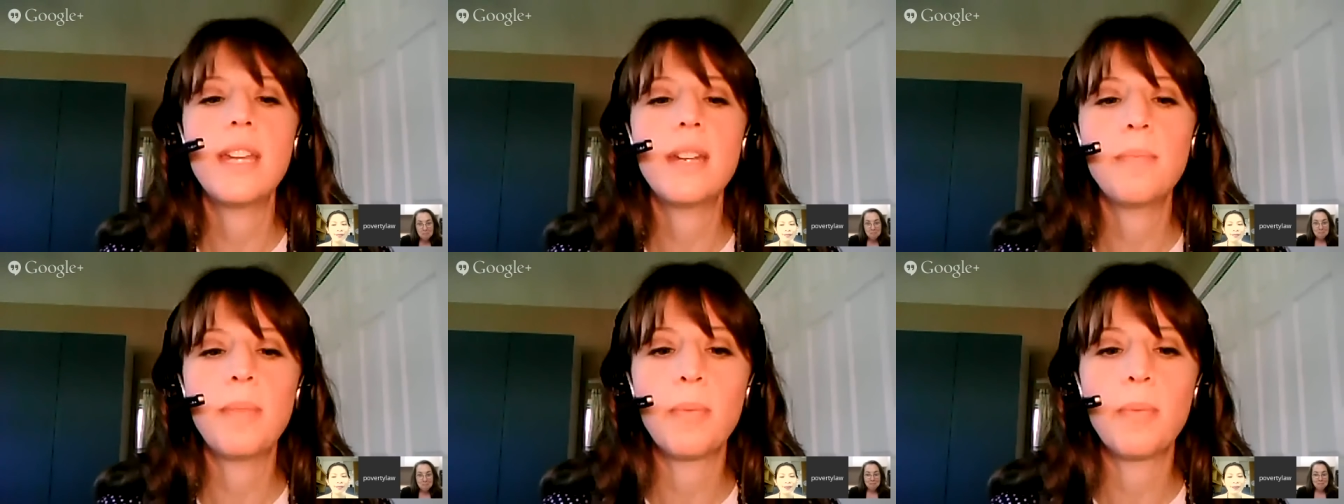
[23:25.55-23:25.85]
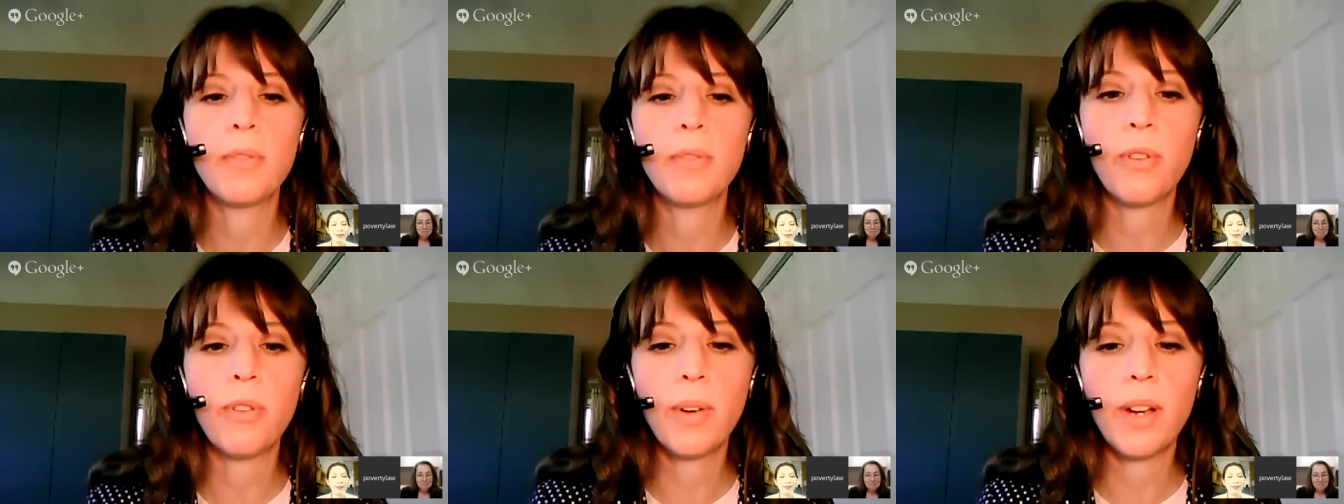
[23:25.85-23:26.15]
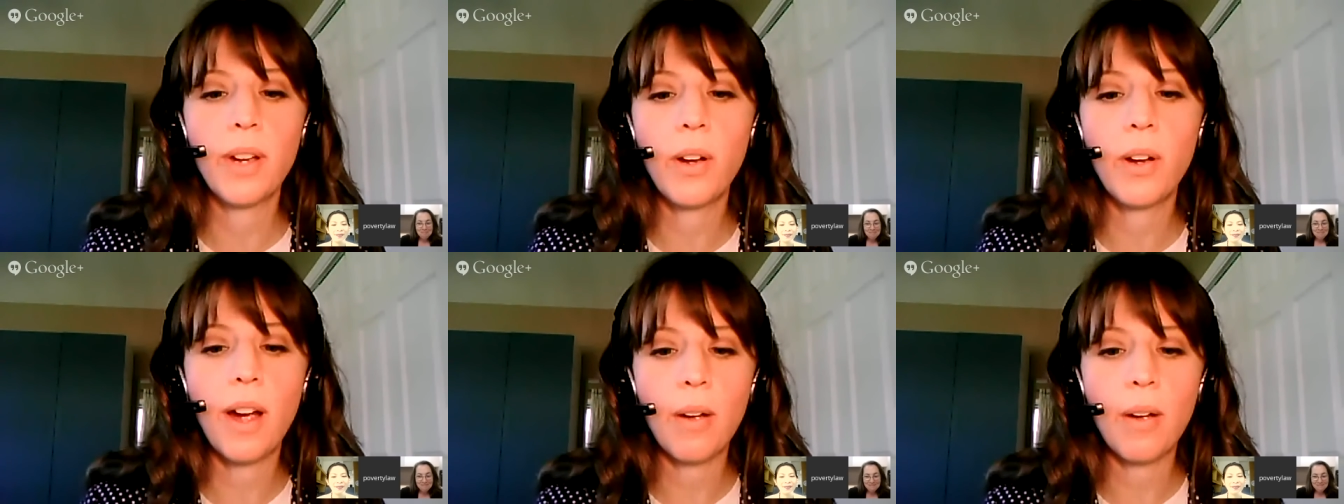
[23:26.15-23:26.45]
but before we go,
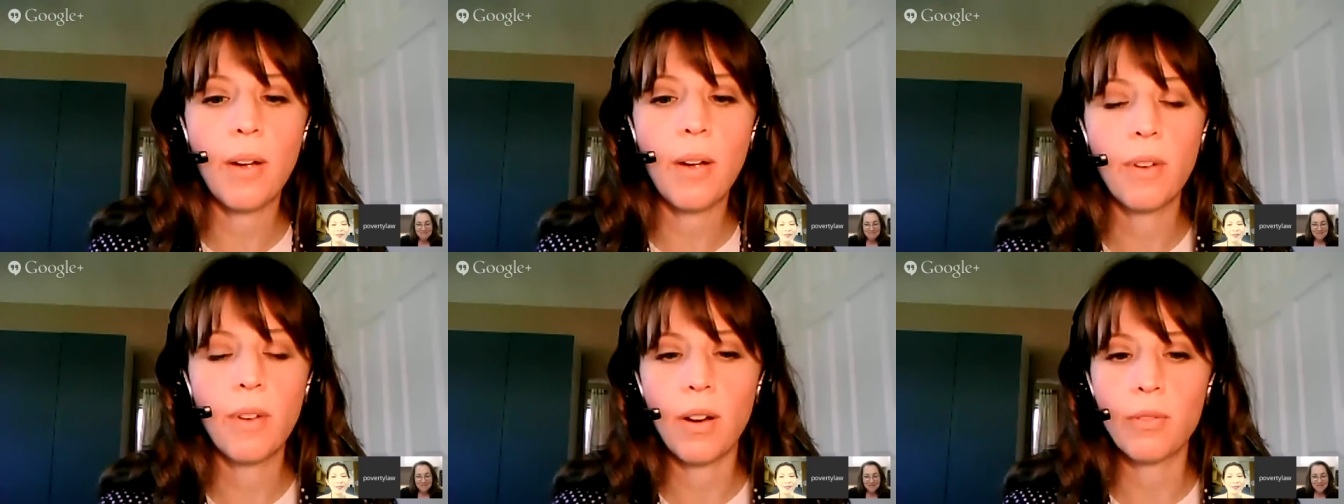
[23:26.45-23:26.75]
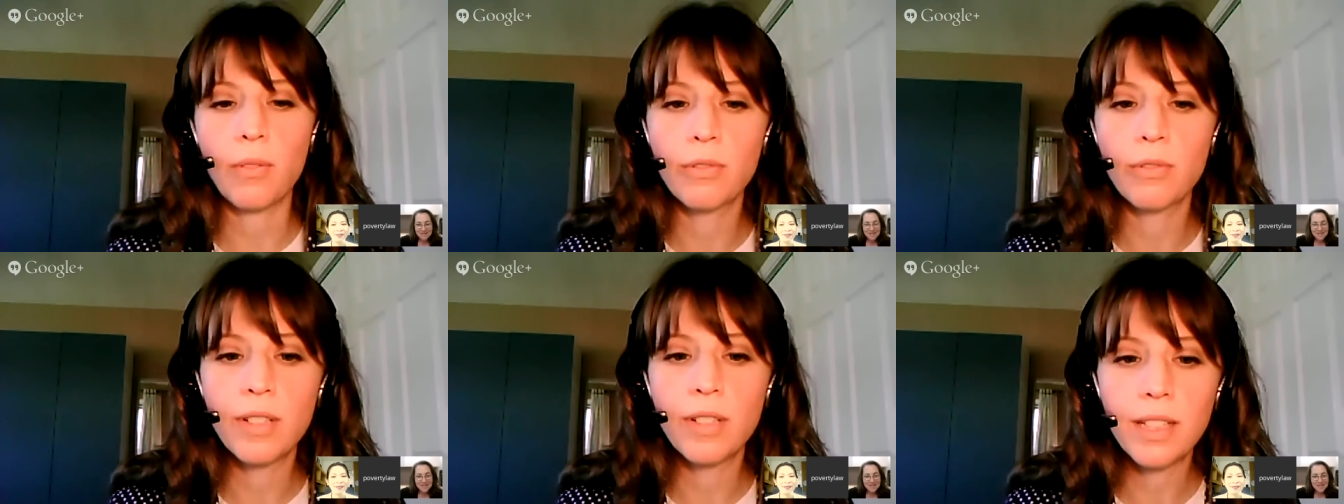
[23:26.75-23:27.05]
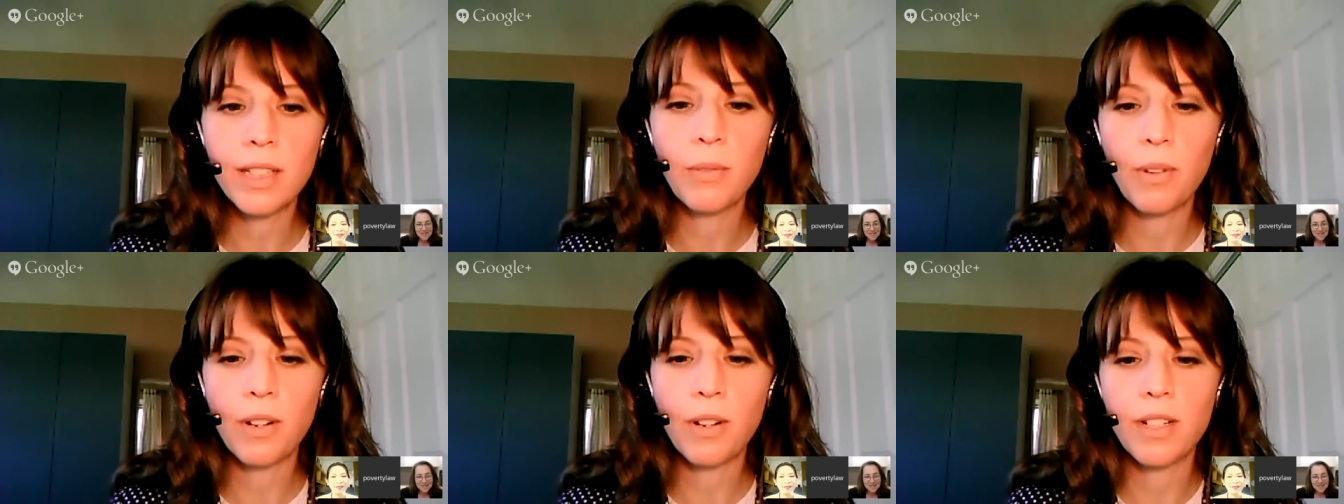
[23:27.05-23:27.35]
I really
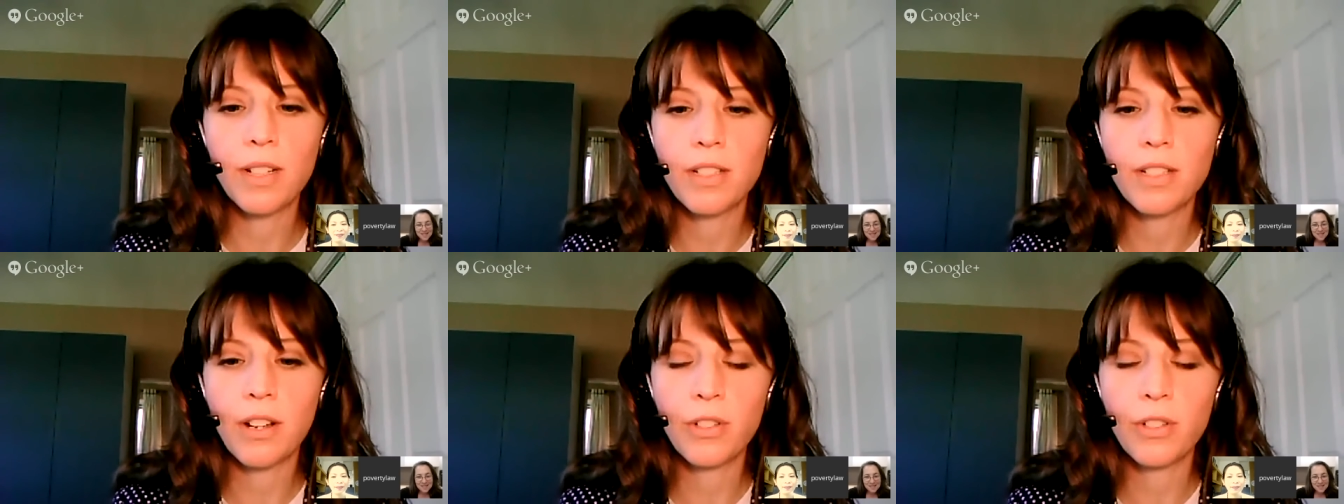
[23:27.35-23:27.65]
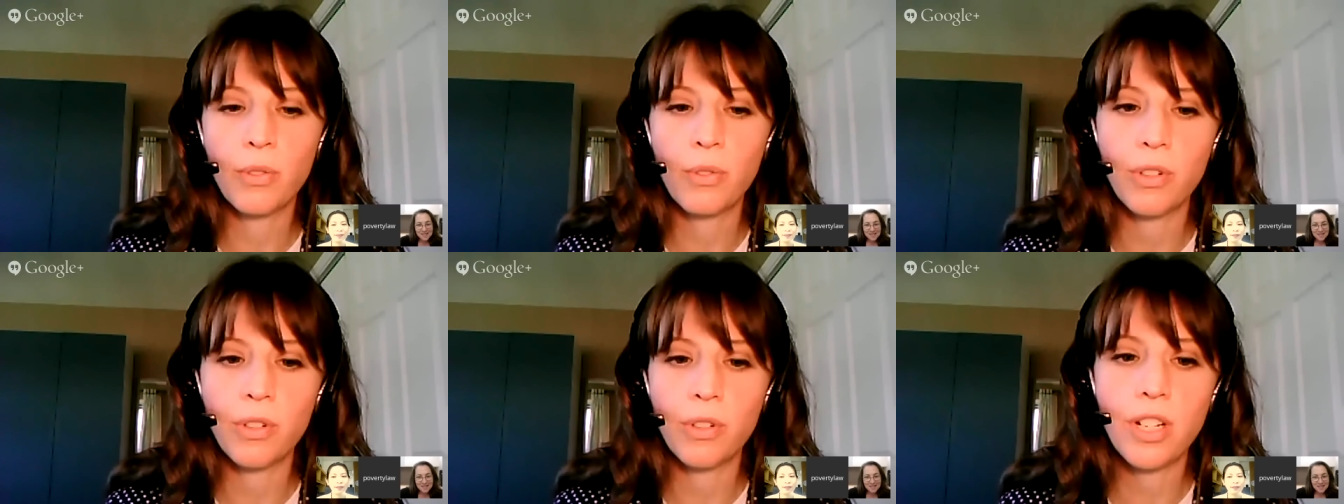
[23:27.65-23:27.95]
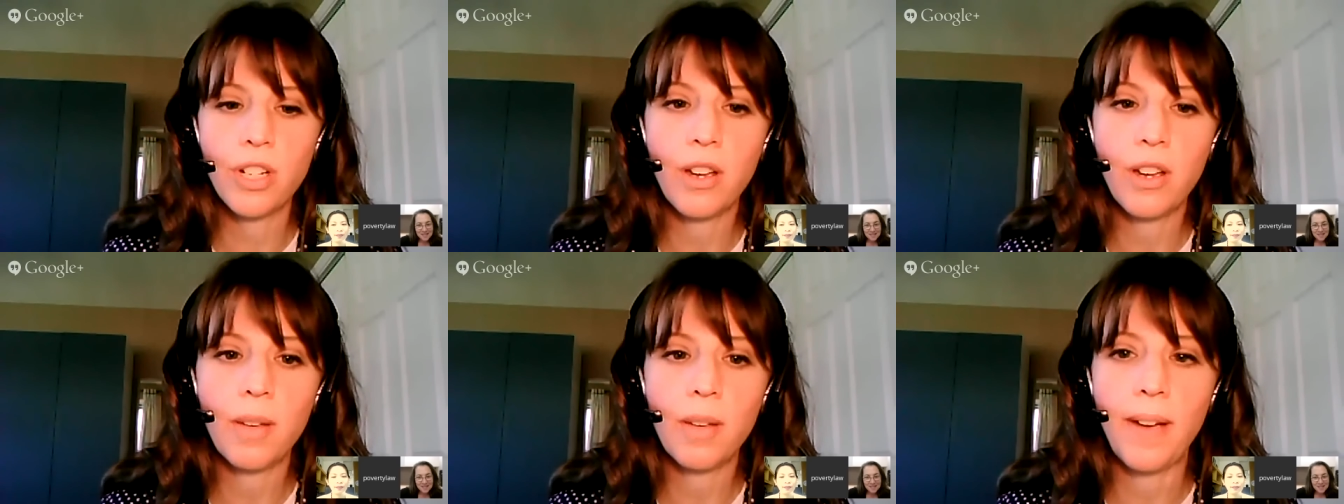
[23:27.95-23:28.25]
want to talk to
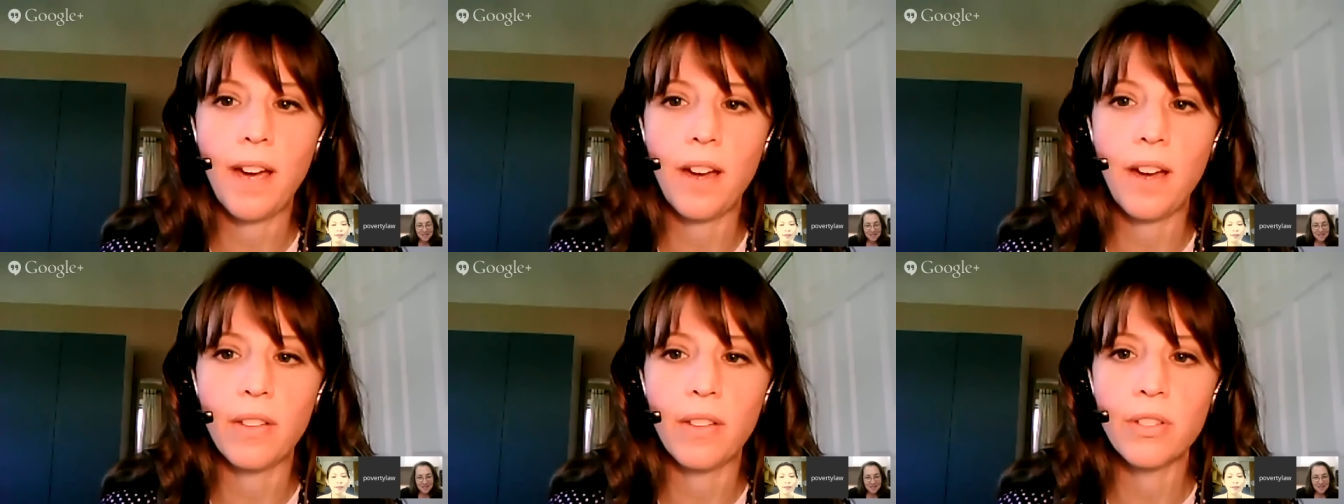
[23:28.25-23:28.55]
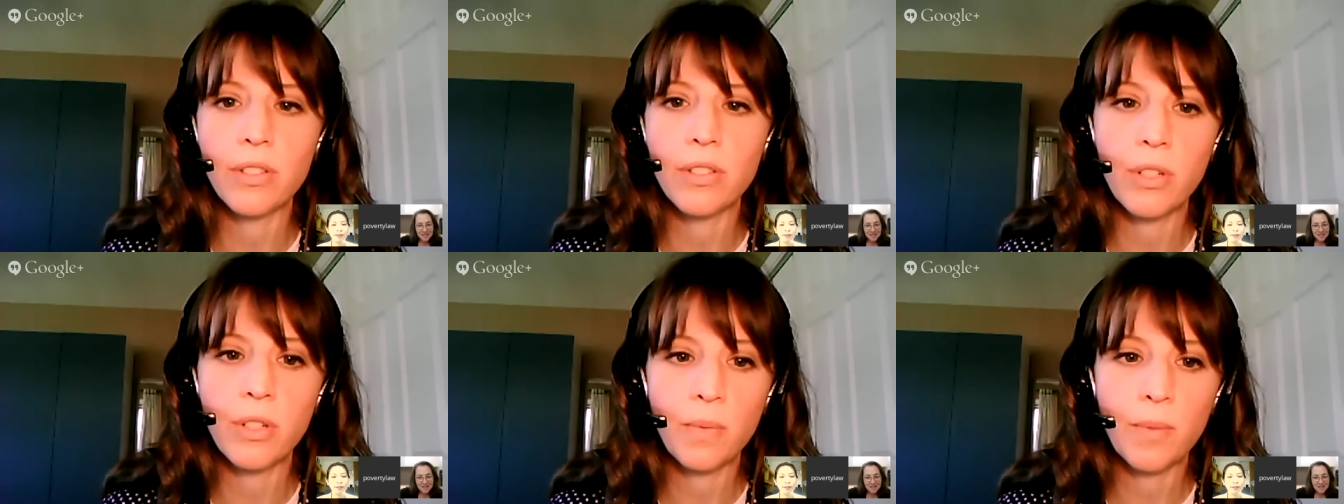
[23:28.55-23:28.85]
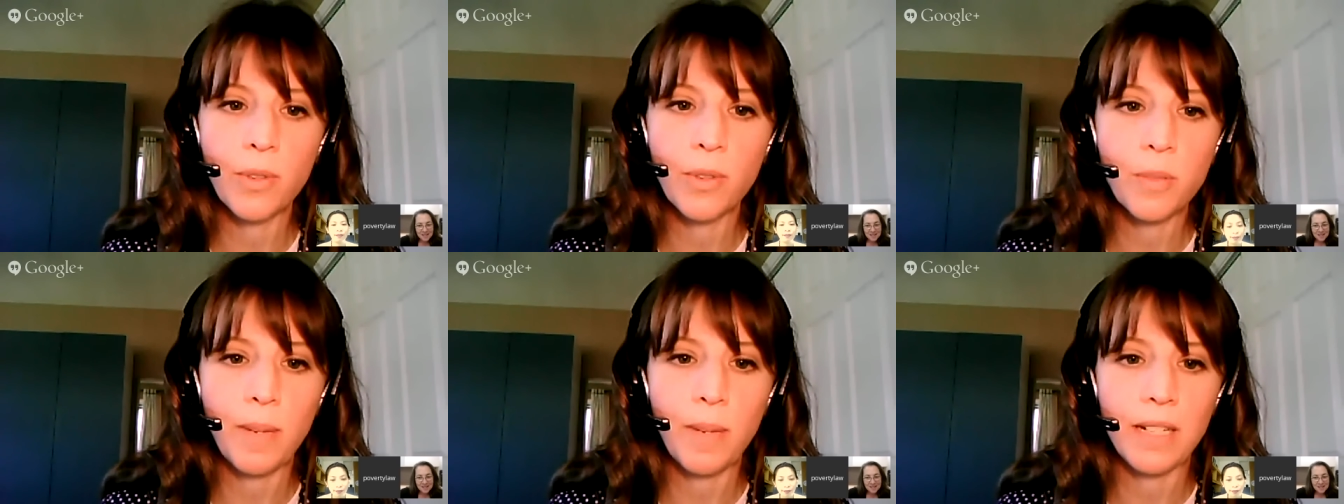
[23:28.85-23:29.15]
Rochelle about the student
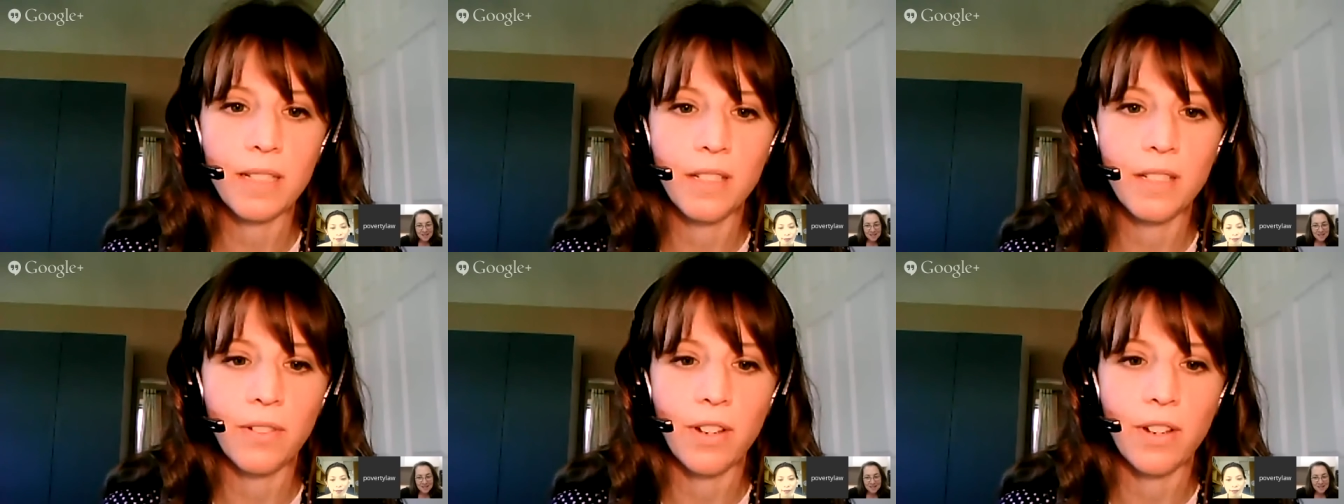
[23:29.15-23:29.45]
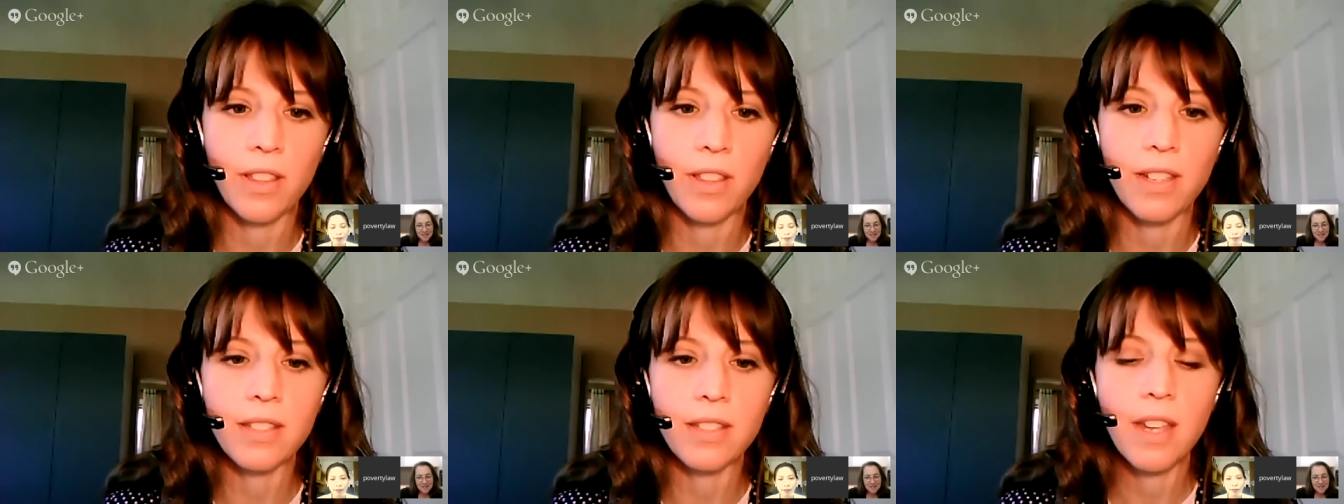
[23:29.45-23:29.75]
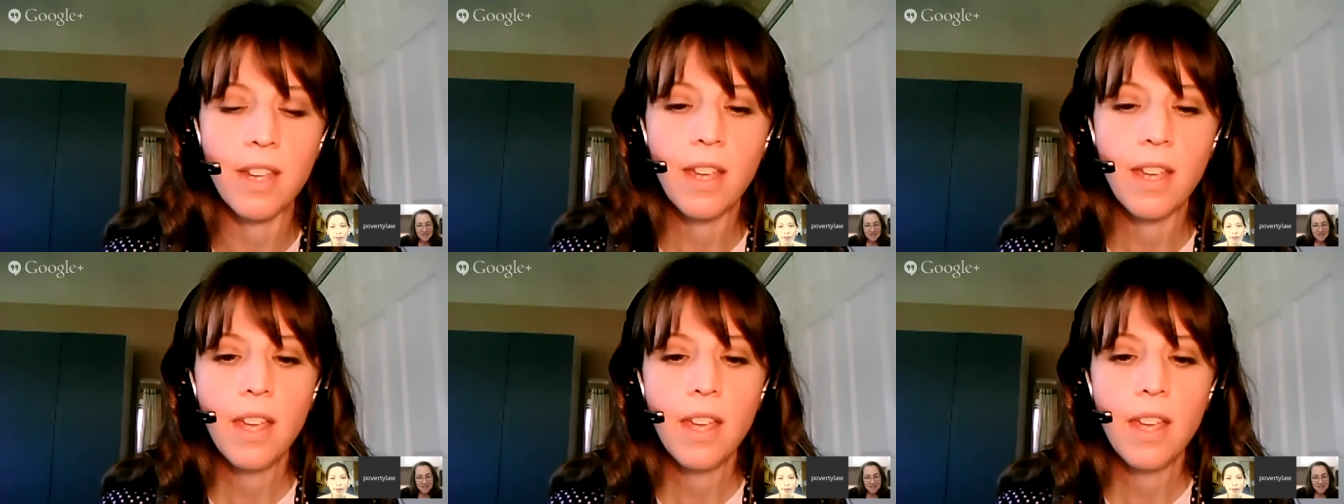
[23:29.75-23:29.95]
perspective on this.